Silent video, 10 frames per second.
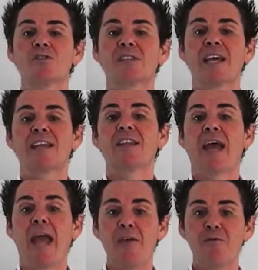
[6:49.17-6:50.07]
saying
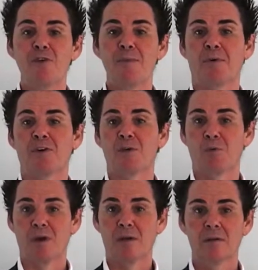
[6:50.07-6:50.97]
that everybody
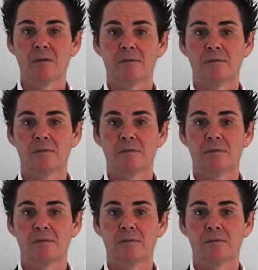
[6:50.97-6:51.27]
will